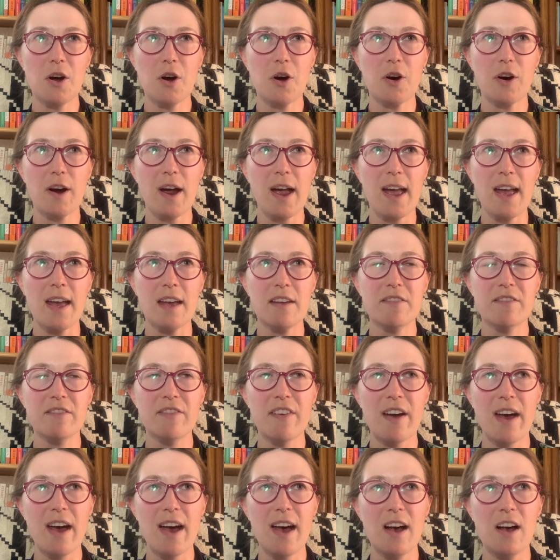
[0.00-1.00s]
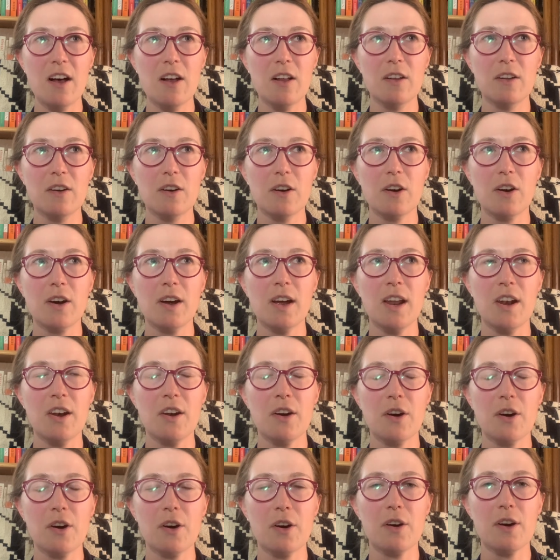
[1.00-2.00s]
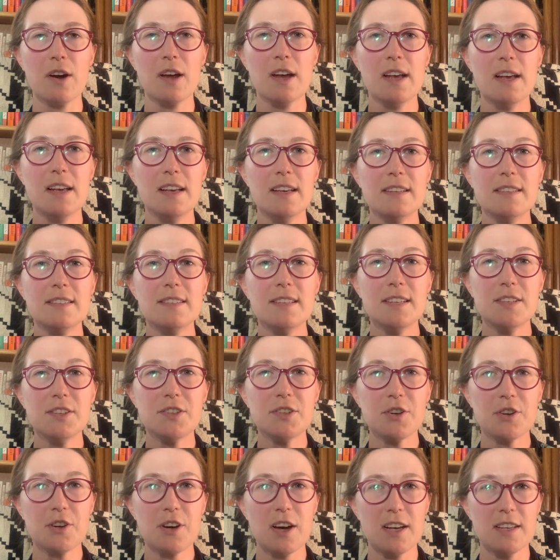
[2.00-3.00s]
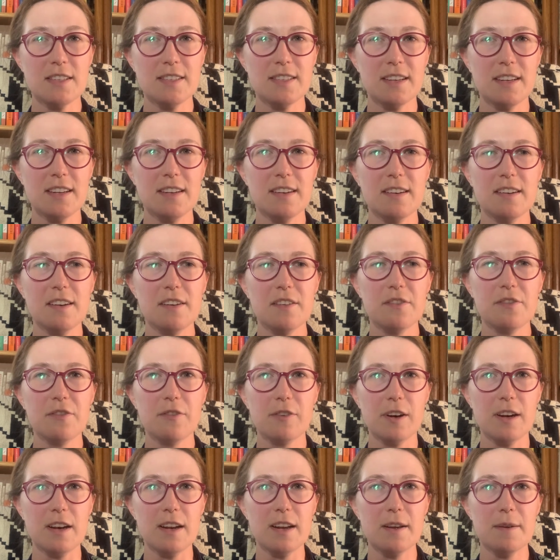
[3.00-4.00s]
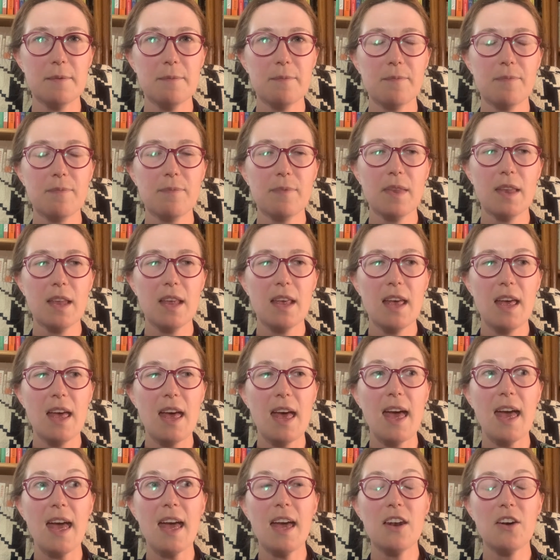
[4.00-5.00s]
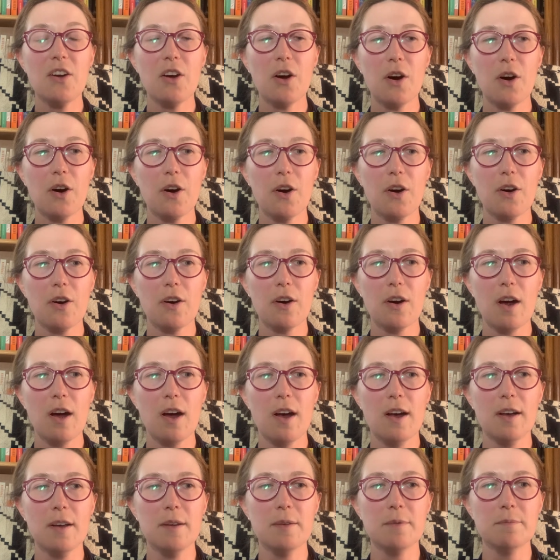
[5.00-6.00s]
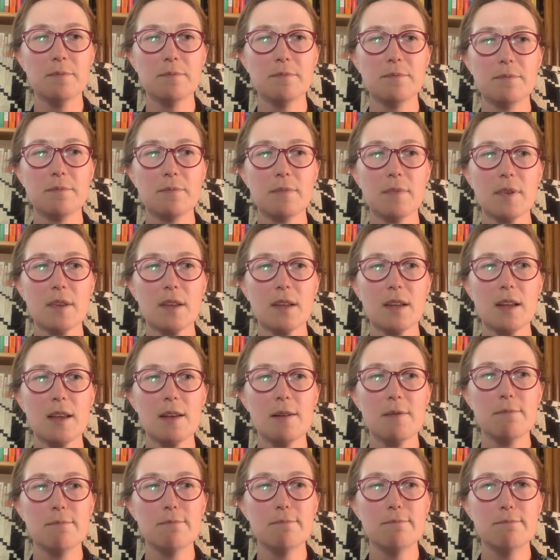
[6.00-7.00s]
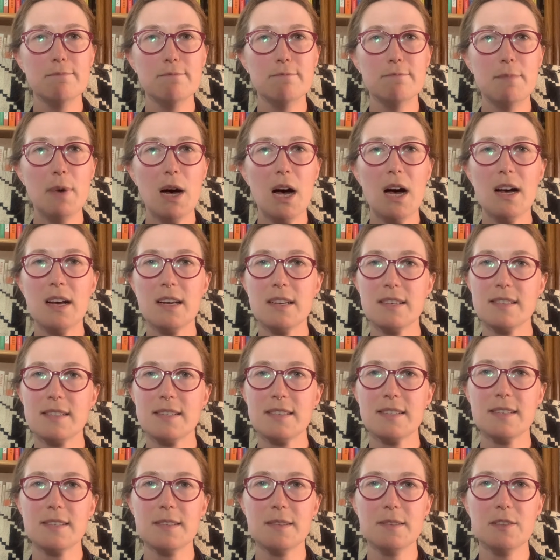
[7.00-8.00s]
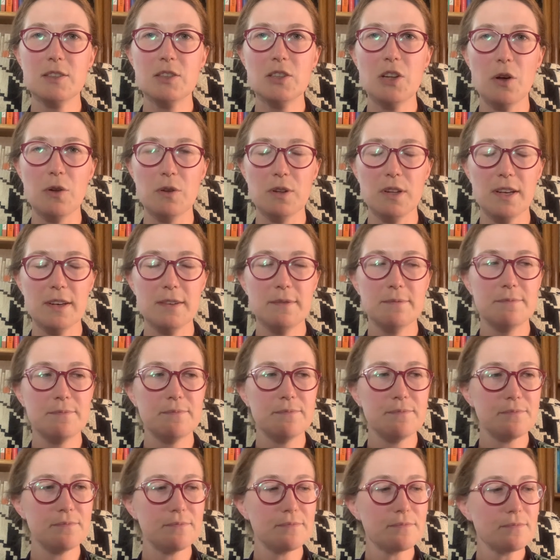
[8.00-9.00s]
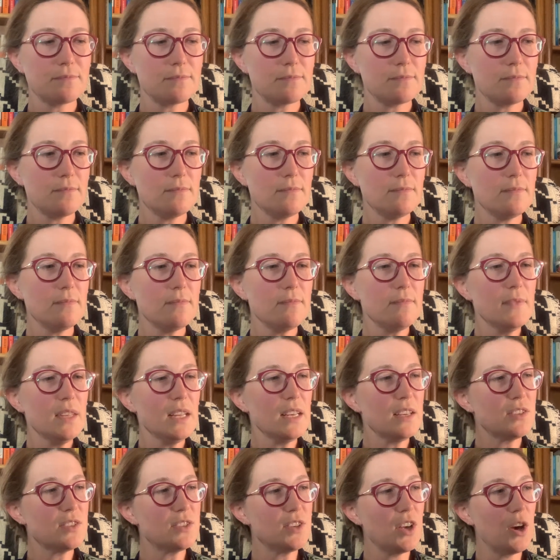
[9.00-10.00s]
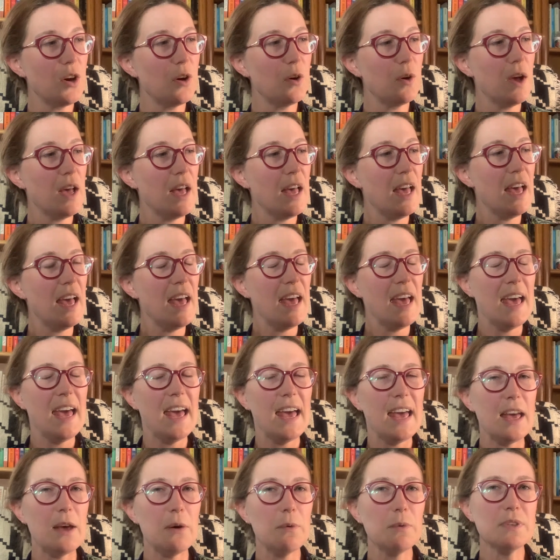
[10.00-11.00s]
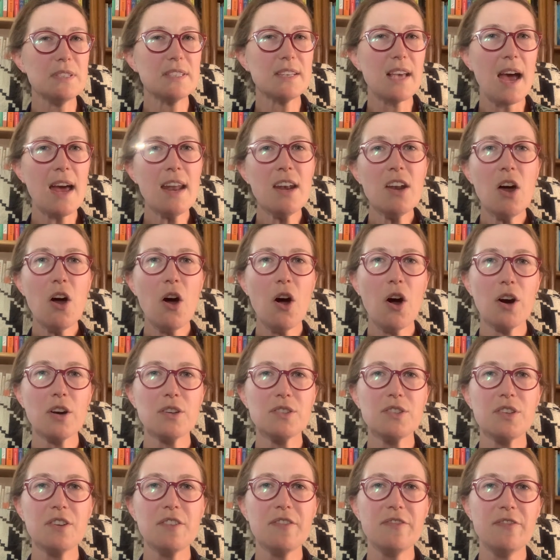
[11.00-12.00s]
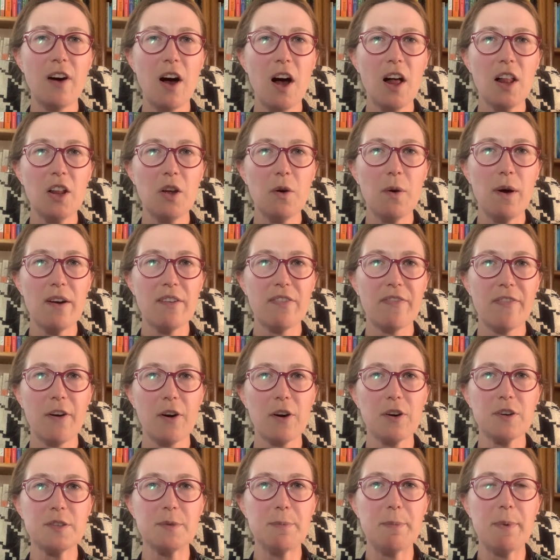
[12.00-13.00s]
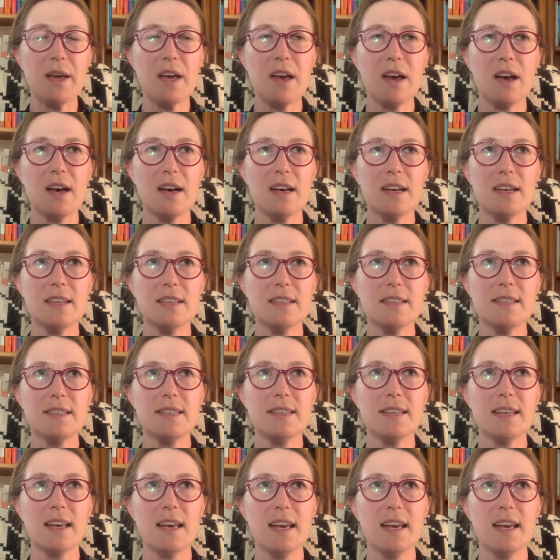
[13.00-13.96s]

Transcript: her aunt, Val, and her sister cousin Freda, and her um, boss Lola. So it was kind of hard to follow at first because